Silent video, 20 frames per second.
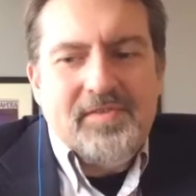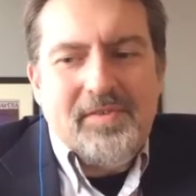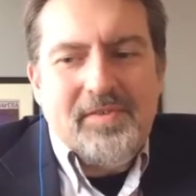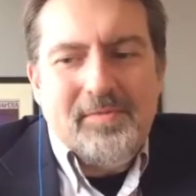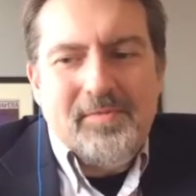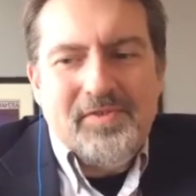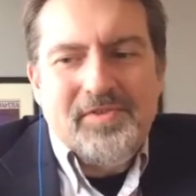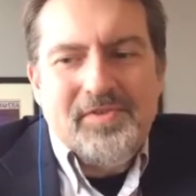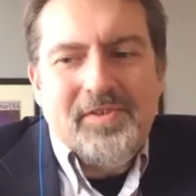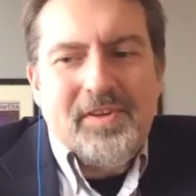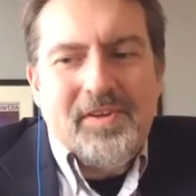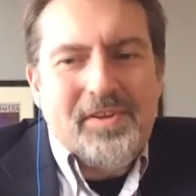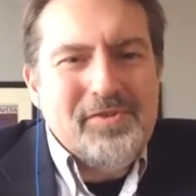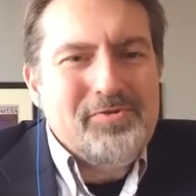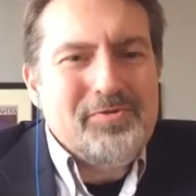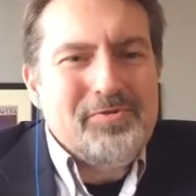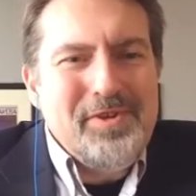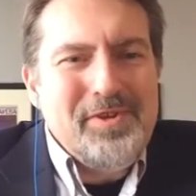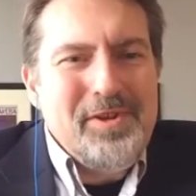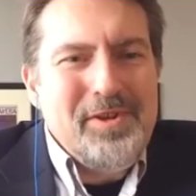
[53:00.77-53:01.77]
almost like a
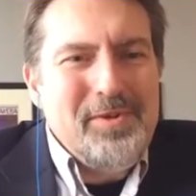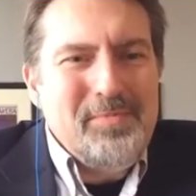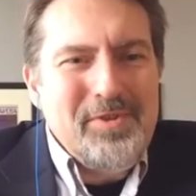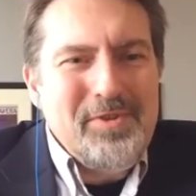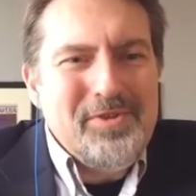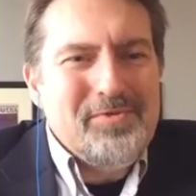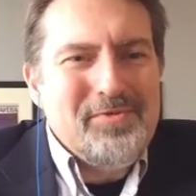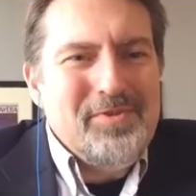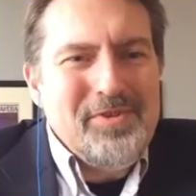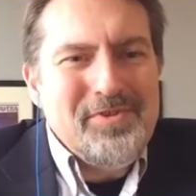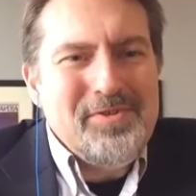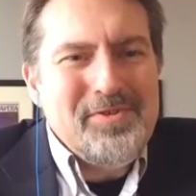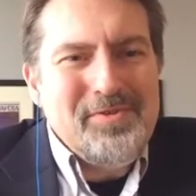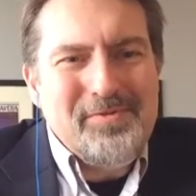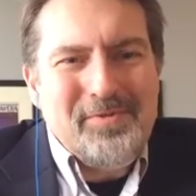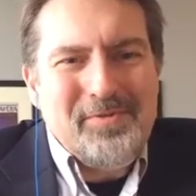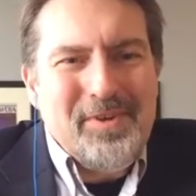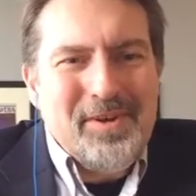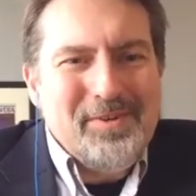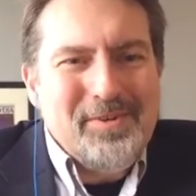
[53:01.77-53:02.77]
treaty between two
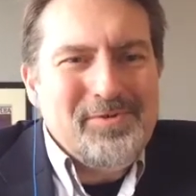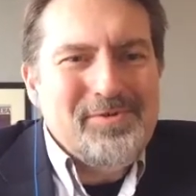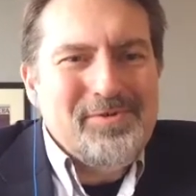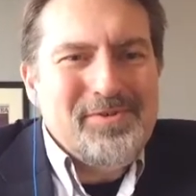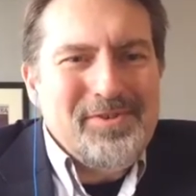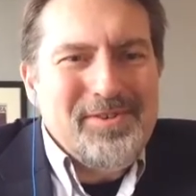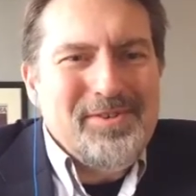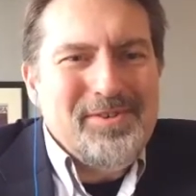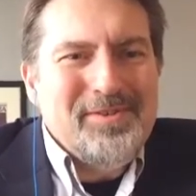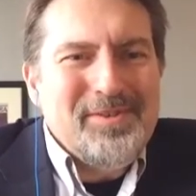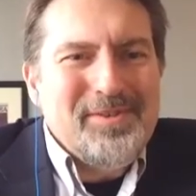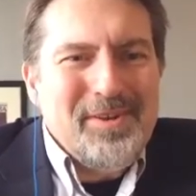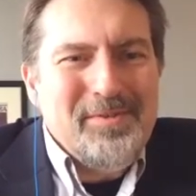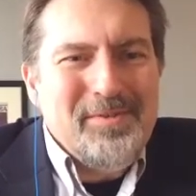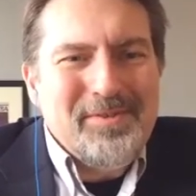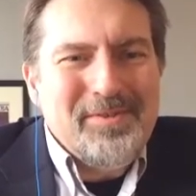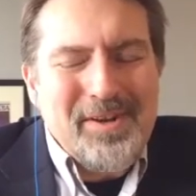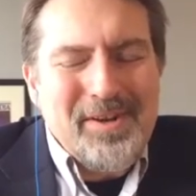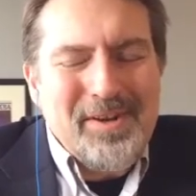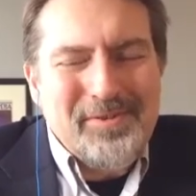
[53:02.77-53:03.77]
large
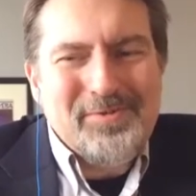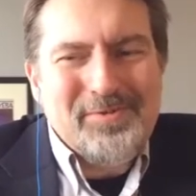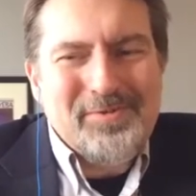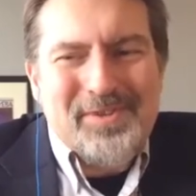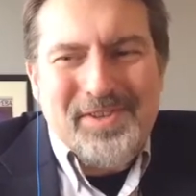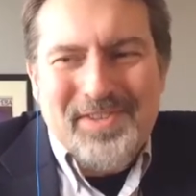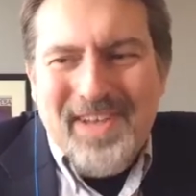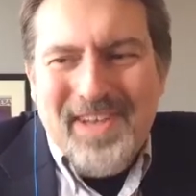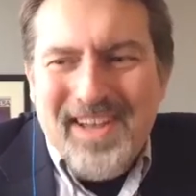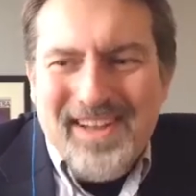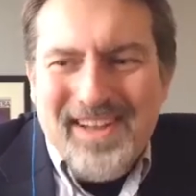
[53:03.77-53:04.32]
countries.